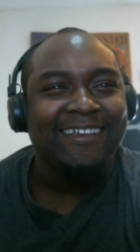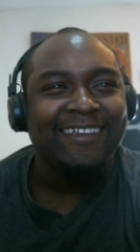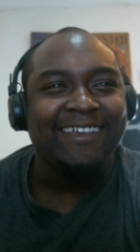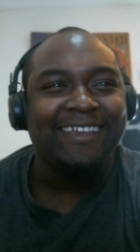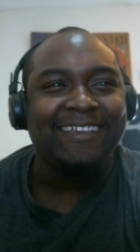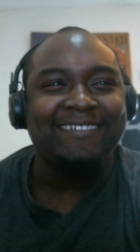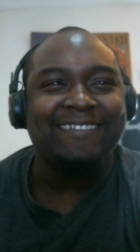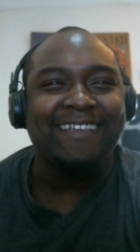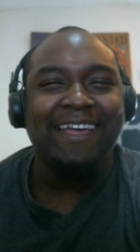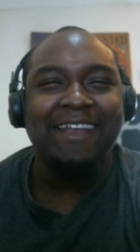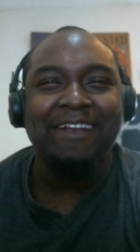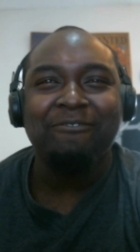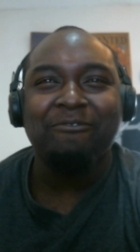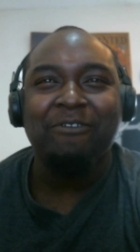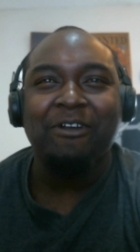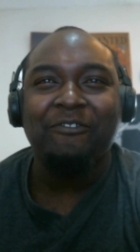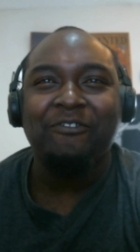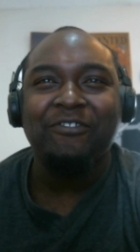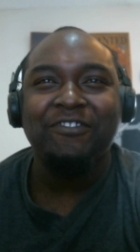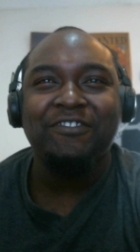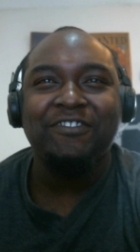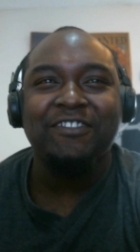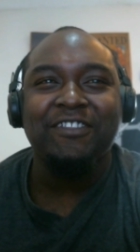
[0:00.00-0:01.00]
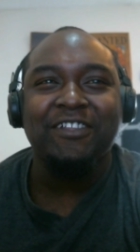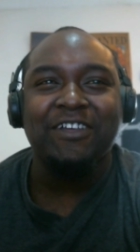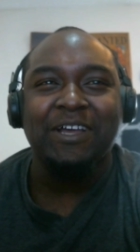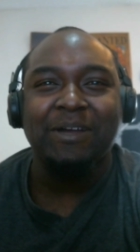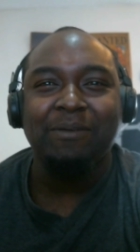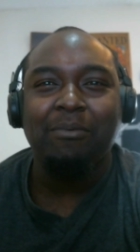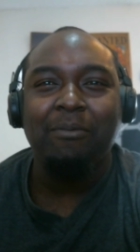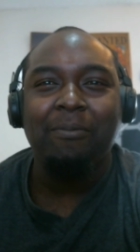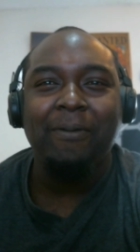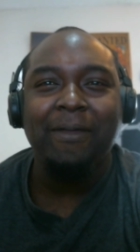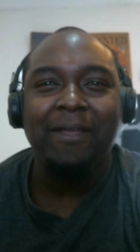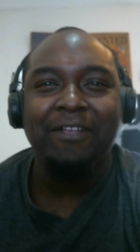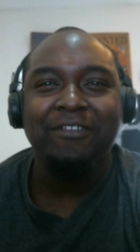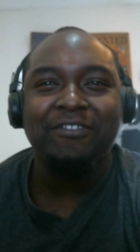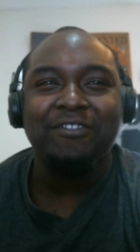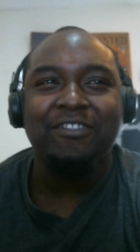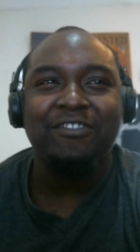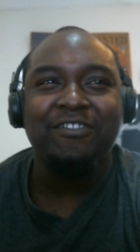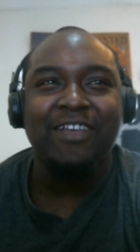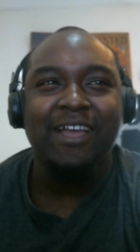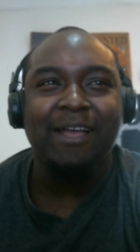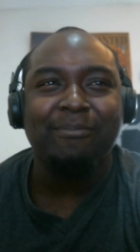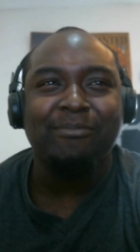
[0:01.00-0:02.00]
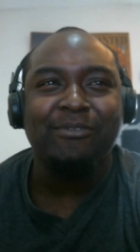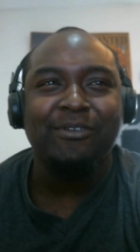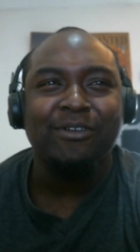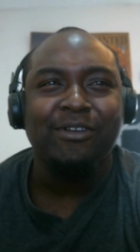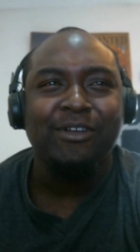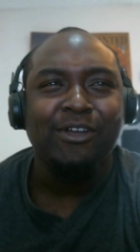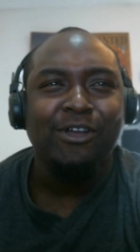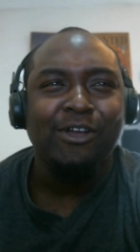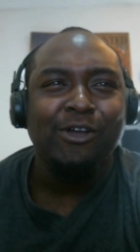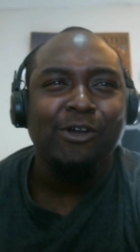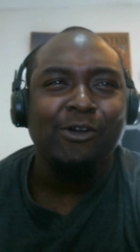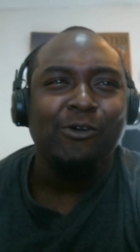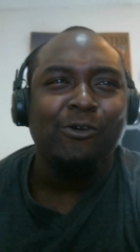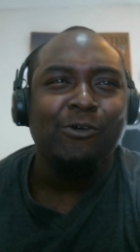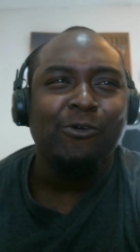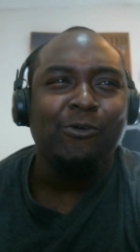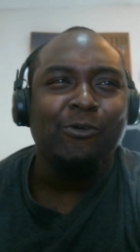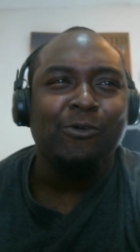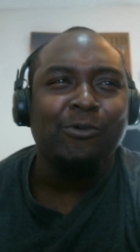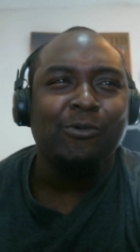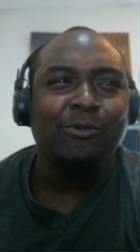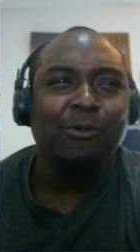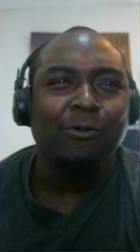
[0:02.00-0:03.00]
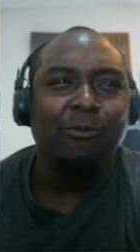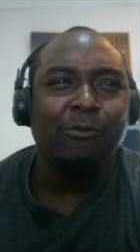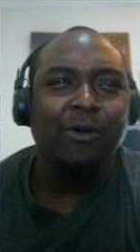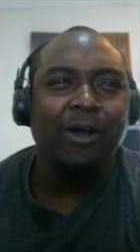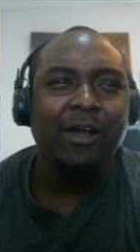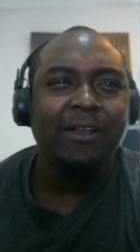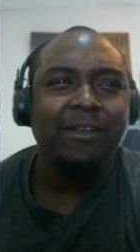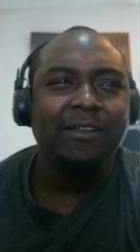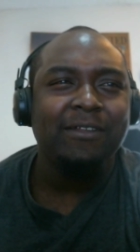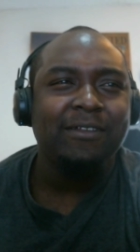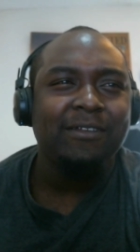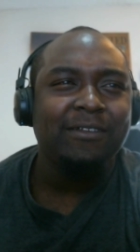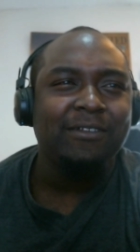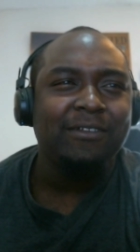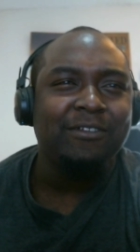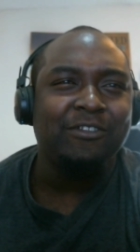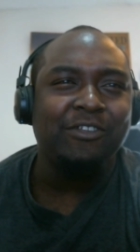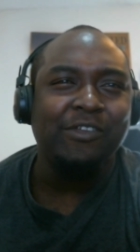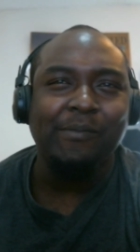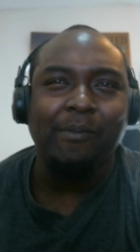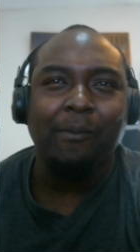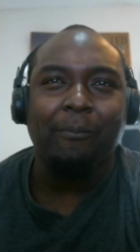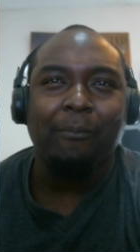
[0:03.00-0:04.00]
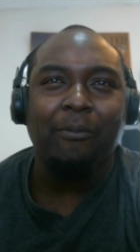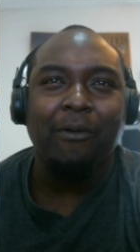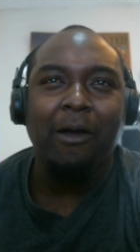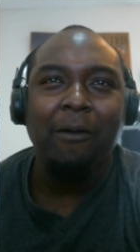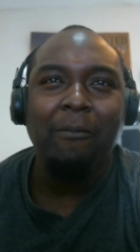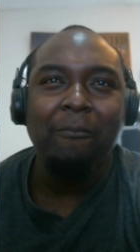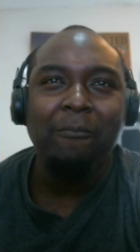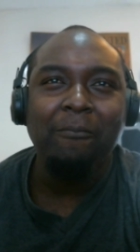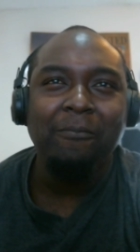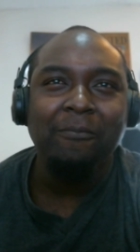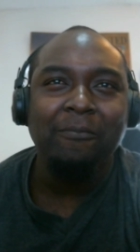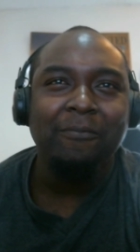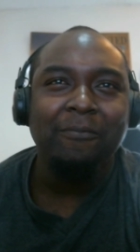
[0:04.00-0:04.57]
Is that in reference to the cover page of the chapter? What? Do you have a problem?